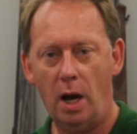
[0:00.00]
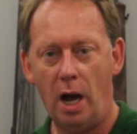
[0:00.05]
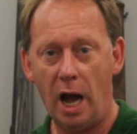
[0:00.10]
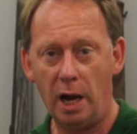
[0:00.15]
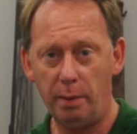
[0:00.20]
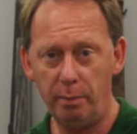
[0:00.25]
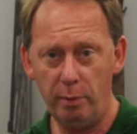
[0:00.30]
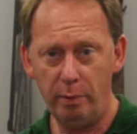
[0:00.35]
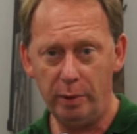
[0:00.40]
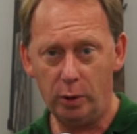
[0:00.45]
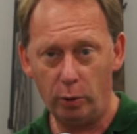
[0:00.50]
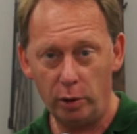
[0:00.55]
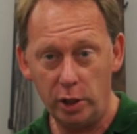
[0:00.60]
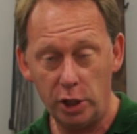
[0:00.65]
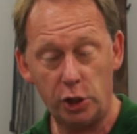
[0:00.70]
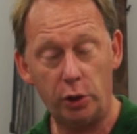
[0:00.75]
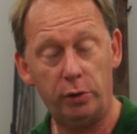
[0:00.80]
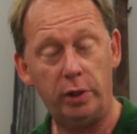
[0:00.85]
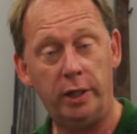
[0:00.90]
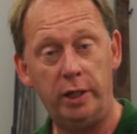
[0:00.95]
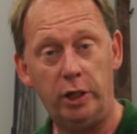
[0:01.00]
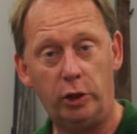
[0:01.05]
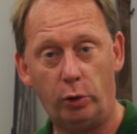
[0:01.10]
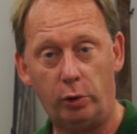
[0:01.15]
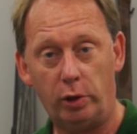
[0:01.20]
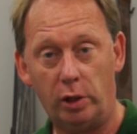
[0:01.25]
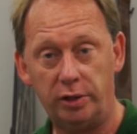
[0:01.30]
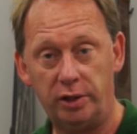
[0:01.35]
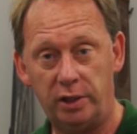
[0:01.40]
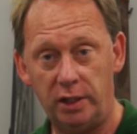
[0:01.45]
Army Recognition
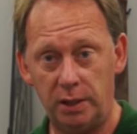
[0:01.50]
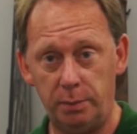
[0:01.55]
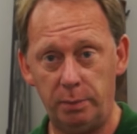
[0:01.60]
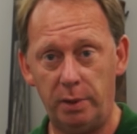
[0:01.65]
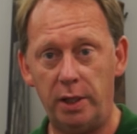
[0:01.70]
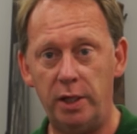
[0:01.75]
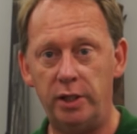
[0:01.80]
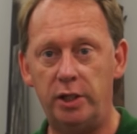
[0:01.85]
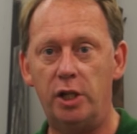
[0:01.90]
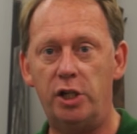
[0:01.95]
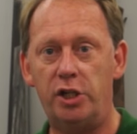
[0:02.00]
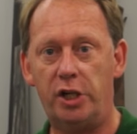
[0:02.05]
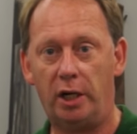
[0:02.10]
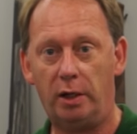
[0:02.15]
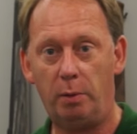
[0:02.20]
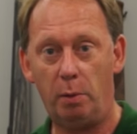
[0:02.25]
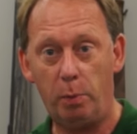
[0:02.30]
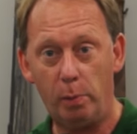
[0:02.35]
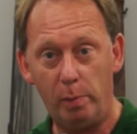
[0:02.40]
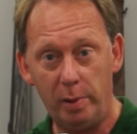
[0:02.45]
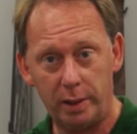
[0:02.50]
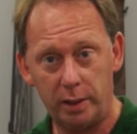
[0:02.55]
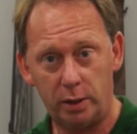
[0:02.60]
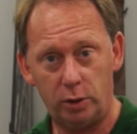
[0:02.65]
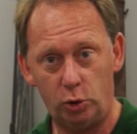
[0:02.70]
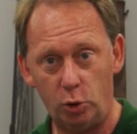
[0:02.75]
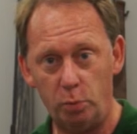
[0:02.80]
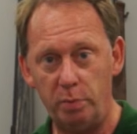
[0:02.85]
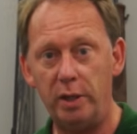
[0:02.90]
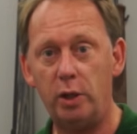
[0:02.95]
editorial team is in Czech
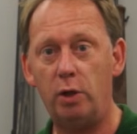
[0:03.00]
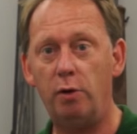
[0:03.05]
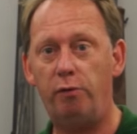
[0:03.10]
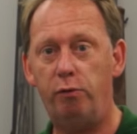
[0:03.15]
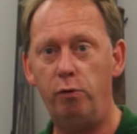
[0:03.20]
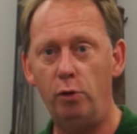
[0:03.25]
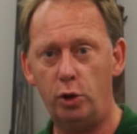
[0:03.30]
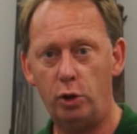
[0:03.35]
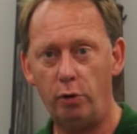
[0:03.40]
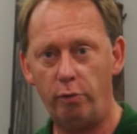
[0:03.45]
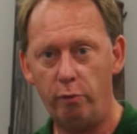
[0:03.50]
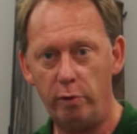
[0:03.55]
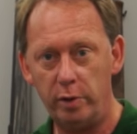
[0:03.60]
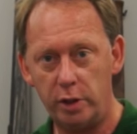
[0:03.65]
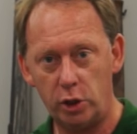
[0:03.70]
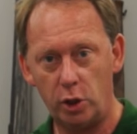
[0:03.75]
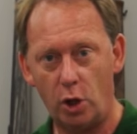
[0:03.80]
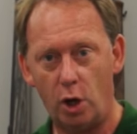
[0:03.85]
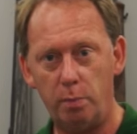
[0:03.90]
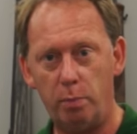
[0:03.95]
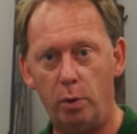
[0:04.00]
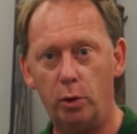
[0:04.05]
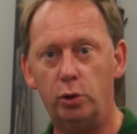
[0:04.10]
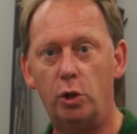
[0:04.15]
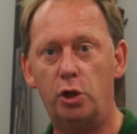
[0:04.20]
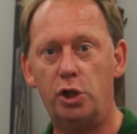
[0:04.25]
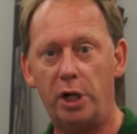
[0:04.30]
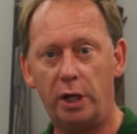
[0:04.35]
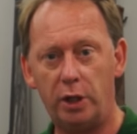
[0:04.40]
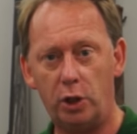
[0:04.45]
Republic to make a full coverage about
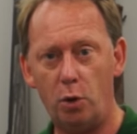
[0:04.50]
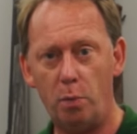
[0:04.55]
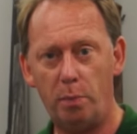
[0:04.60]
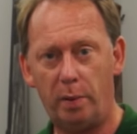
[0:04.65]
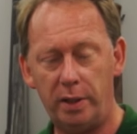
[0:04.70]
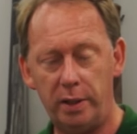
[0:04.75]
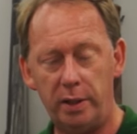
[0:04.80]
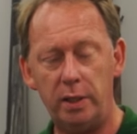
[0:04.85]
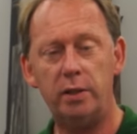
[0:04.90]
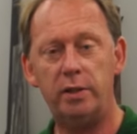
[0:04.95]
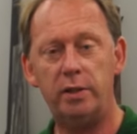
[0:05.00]
the Czech company